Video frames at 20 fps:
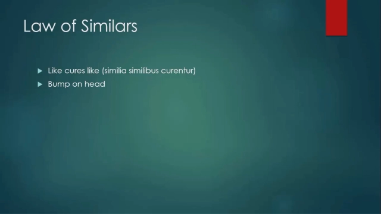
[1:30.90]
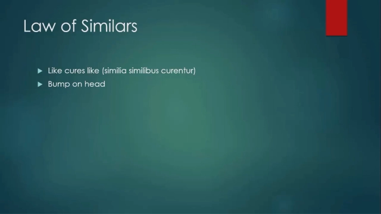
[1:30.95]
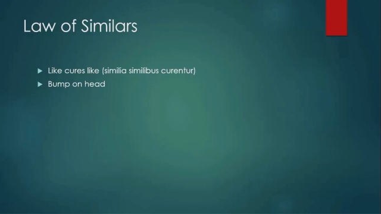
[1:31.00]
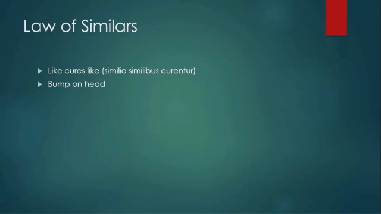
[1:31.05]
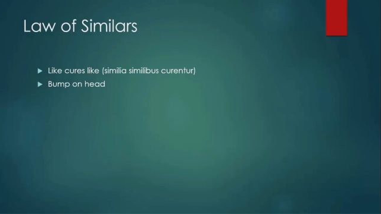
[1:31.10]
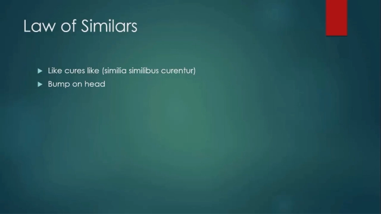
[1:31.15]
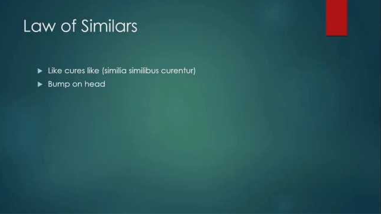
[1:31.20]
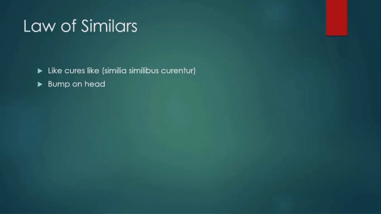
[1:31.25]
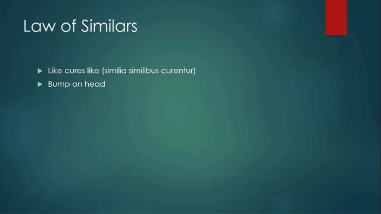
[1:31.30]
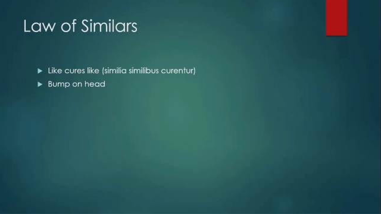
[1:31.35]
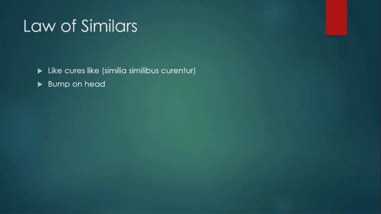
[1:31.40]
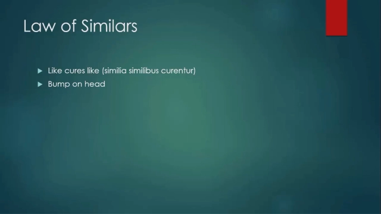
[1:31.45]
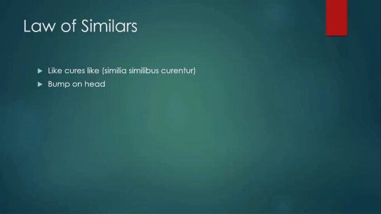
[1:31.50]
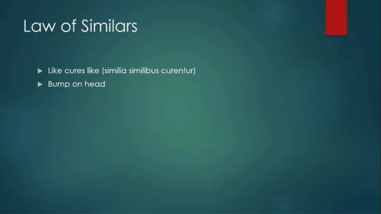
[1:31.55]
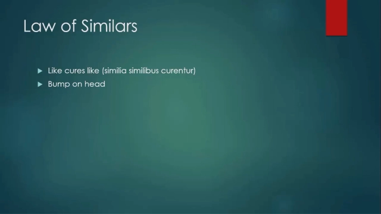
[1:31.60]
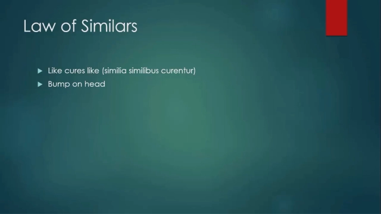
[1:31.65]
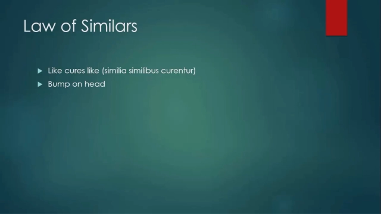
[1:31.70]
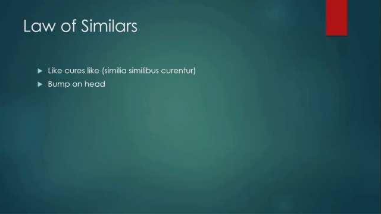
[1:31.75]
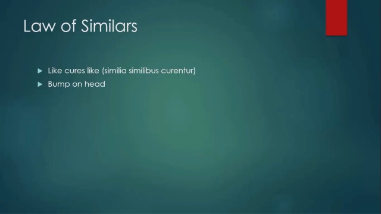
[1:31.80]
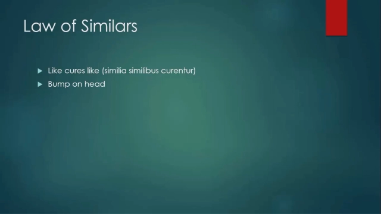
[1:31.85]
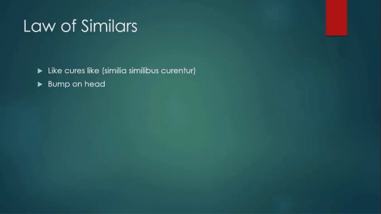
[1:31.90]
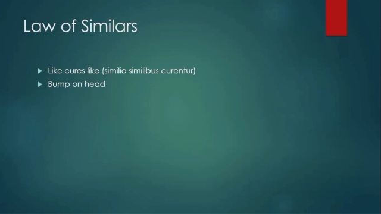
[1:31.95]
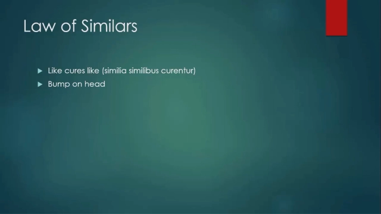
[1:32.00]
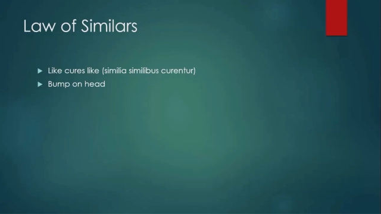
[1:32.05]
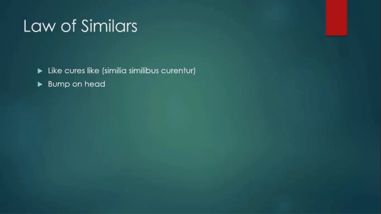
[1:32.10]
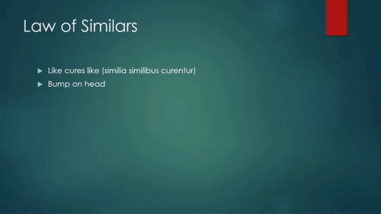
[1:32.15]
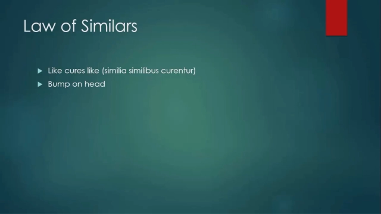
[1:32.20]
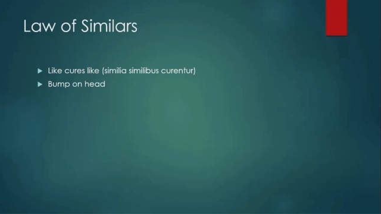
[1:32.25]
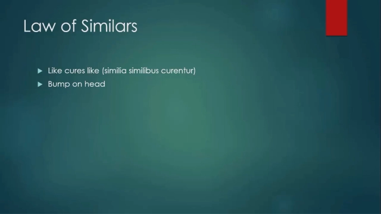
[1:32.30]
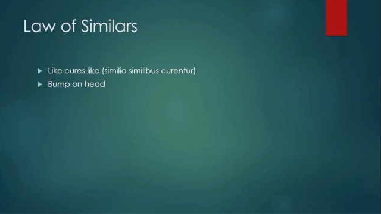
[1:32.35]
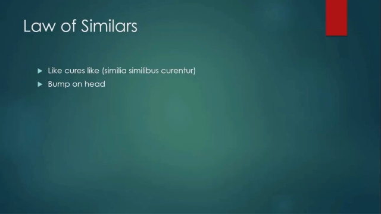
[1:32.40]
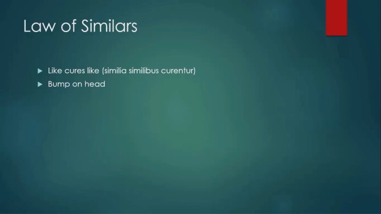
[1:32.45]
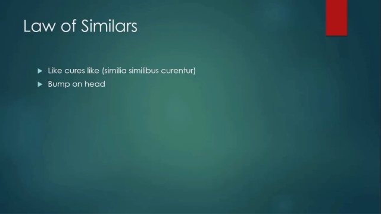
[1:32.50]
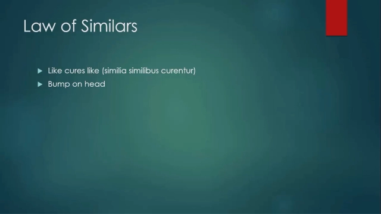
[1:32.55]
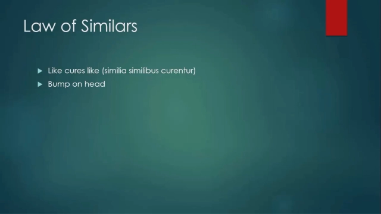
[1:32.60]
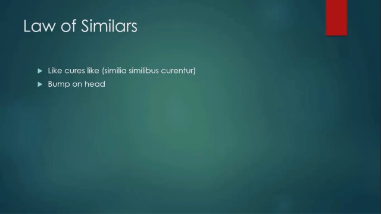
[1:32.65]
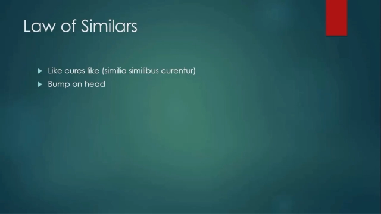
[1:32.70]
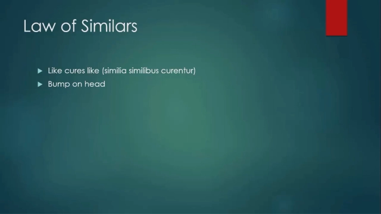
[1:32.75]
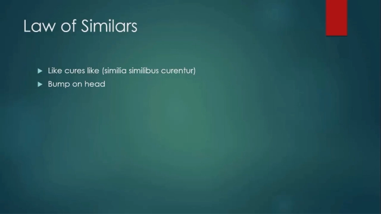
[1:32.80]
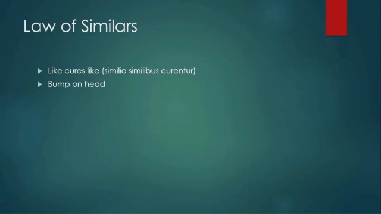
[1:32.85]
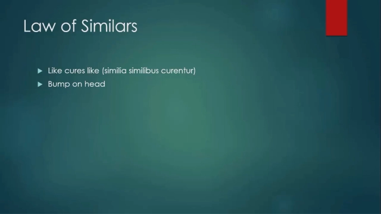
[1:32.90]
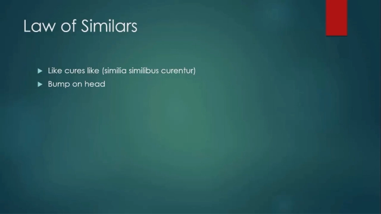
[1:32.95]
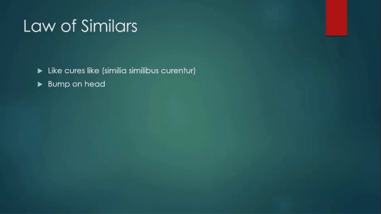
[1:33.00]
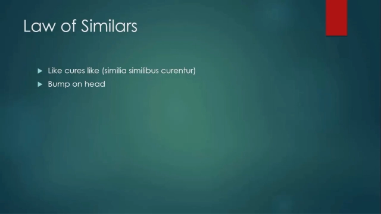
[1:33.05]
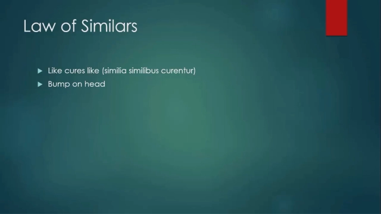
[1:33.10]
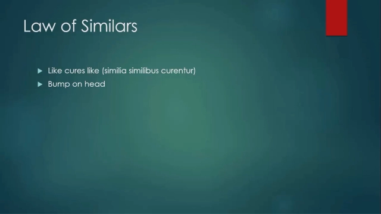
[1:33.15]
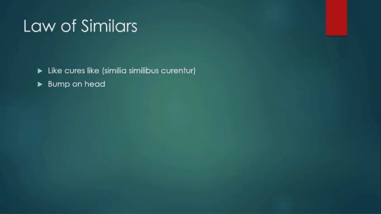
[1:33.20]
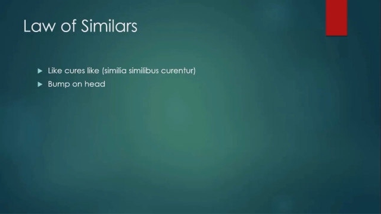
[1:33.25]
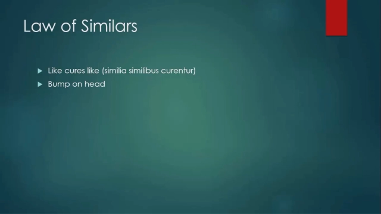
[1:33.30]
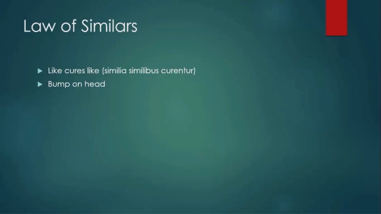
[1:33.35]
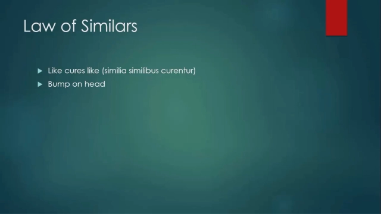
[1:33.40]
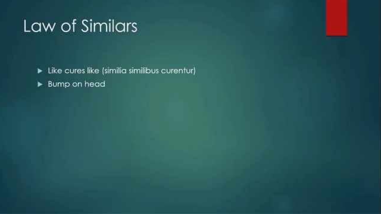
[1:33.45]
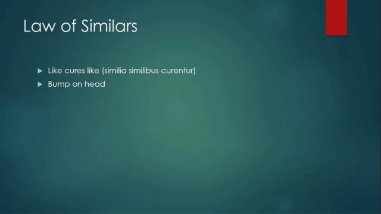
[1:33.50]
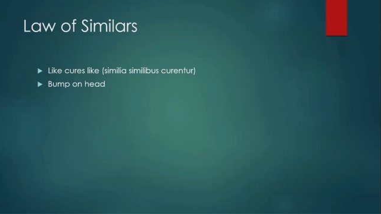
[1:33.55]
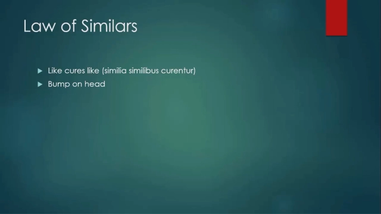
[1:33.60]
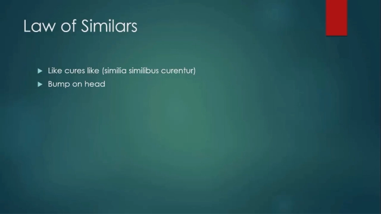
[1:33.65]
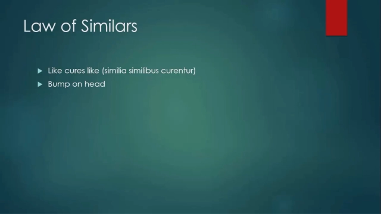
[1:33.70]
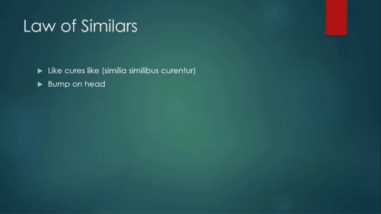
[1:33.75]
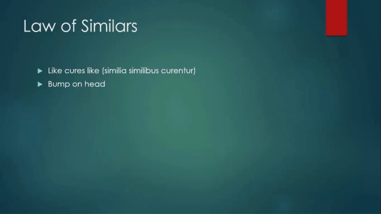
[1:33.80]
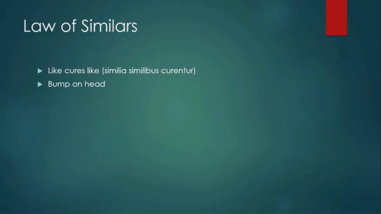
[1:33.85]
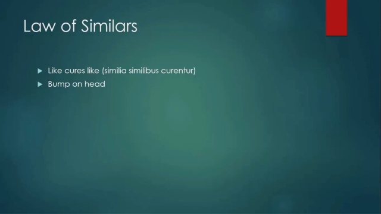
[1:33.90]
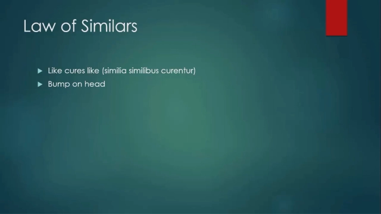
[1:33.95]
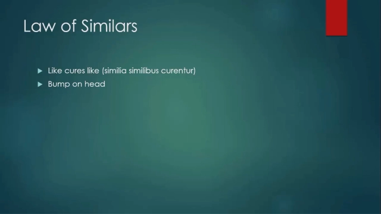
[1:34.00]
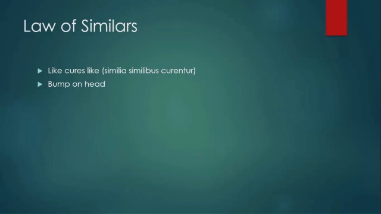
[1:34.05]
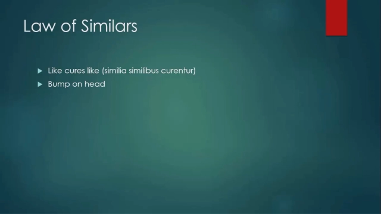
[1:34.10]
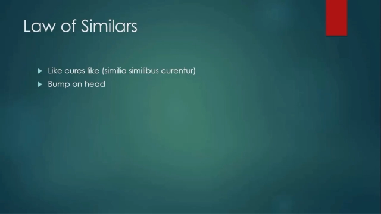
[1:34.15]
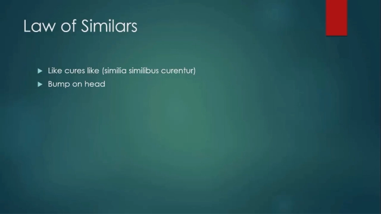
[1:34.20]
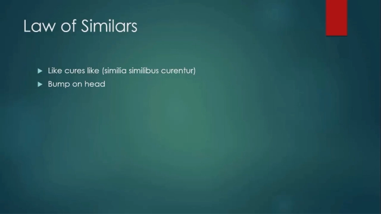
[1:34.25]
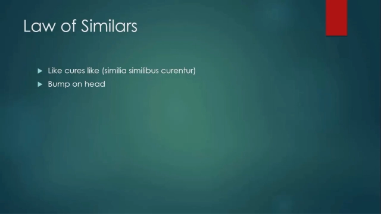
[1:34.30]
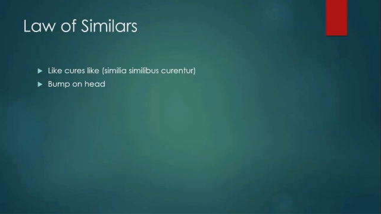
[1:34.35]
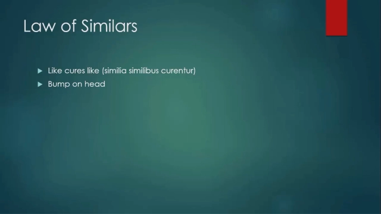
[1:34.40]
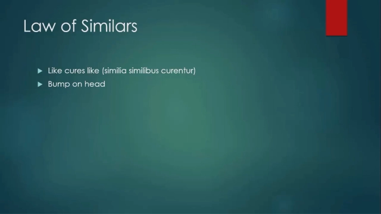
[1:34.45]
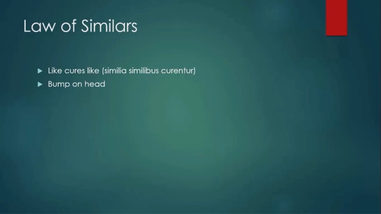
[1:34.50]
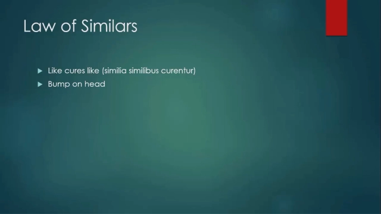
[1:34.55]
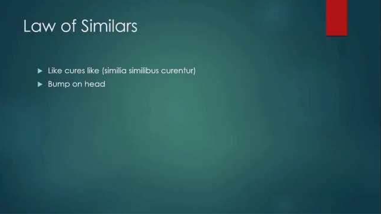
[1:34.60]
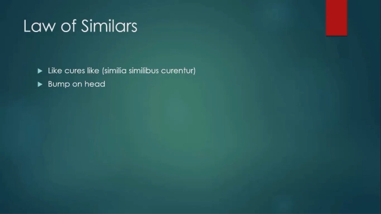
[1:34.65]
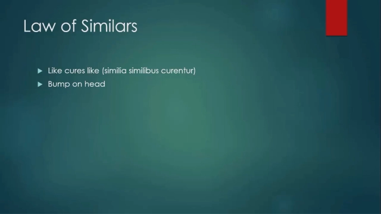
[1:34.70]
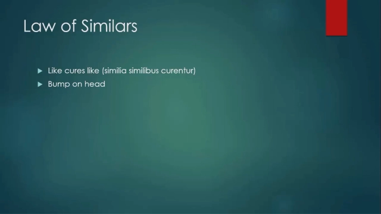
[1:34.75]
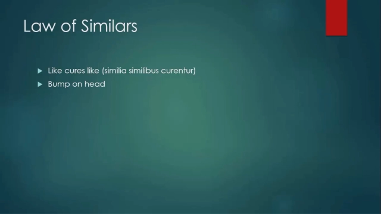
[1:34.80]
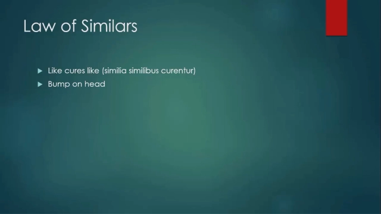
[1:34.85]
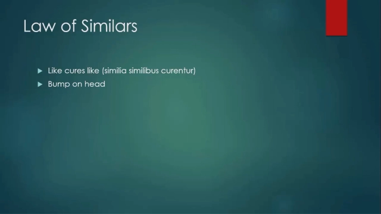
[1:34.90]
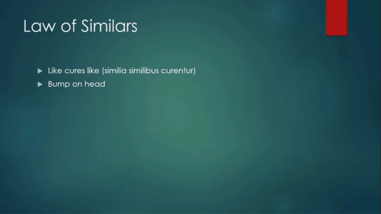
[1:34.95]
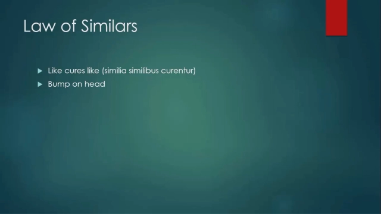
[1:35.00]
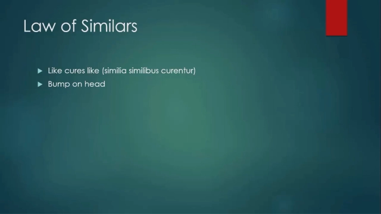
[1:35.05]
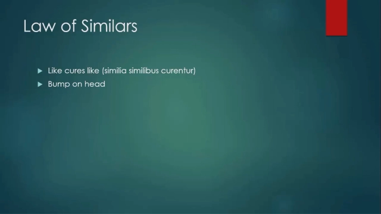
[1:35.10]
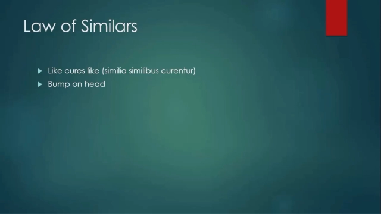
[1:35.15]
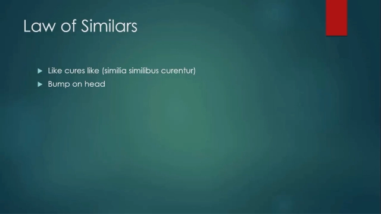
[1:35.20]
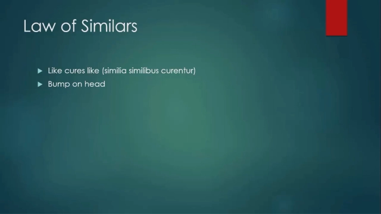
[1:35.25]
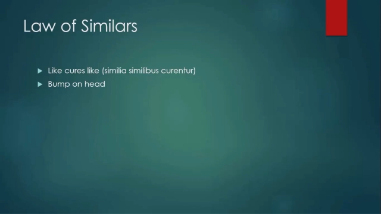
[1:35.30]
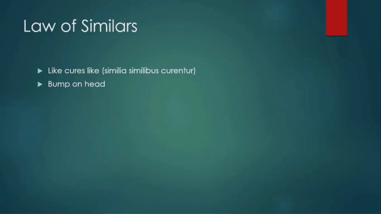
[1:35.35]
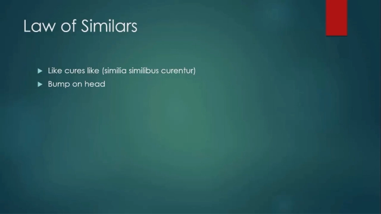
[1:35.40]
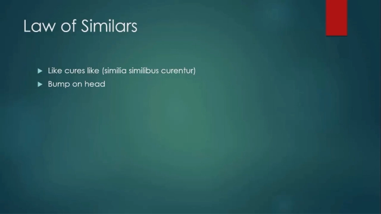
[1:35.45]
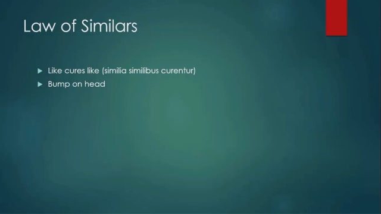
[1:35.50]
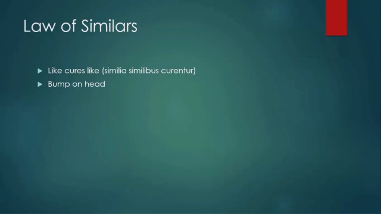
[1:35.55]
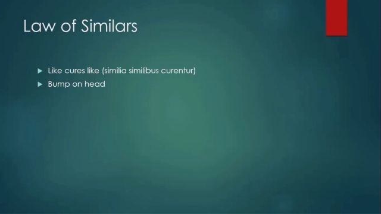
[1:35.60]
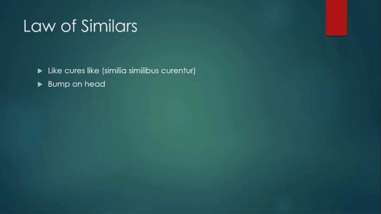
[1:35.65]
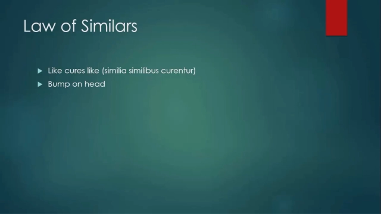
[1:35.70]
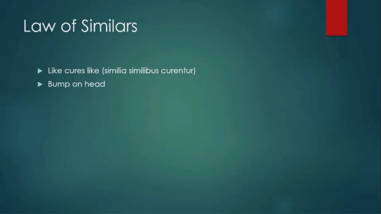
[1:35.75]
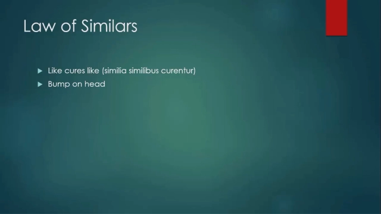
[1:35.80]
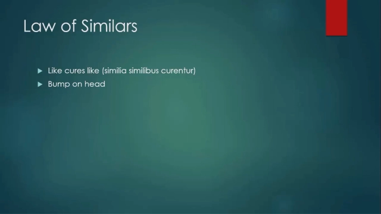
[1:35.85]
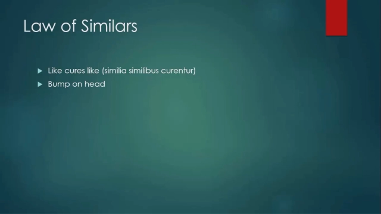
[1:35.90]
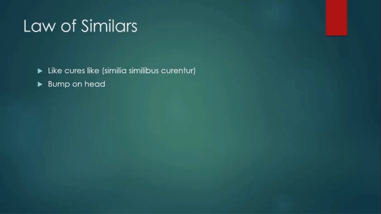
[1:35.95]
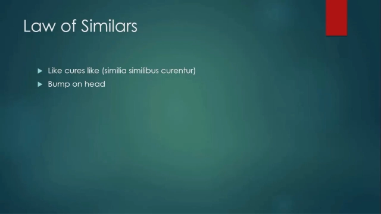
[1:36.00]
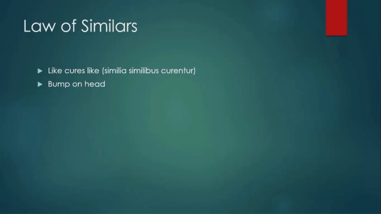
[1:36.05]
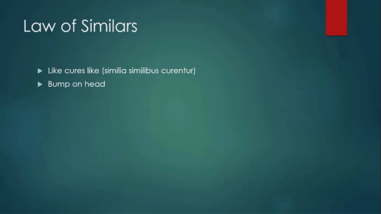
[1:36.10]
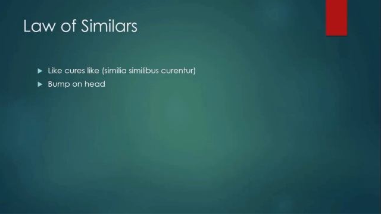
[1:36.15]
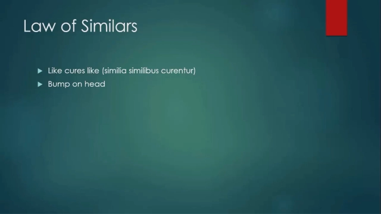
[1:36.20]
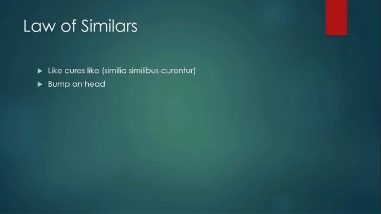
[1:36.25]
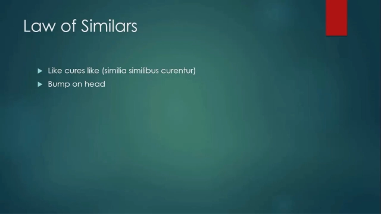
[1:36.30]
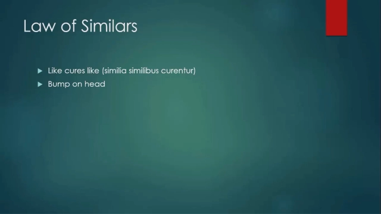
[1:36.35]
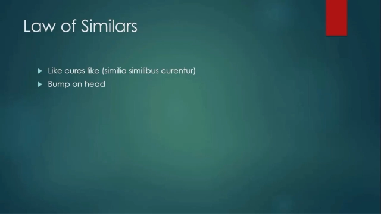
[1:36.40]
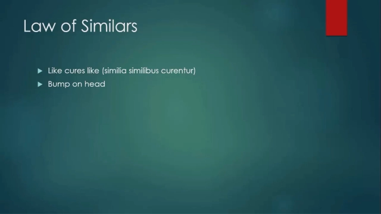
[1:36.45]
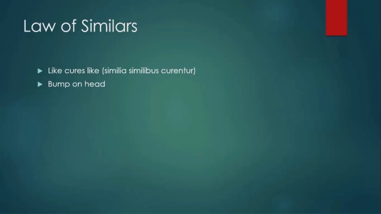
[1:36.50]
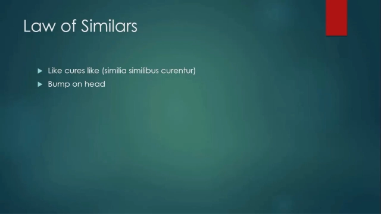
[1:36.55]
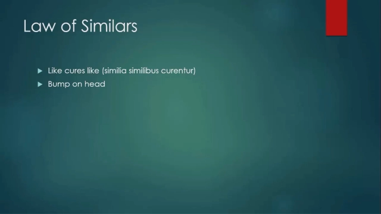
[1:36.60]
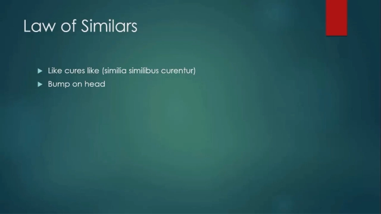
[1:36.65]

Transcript: (no speaker visible)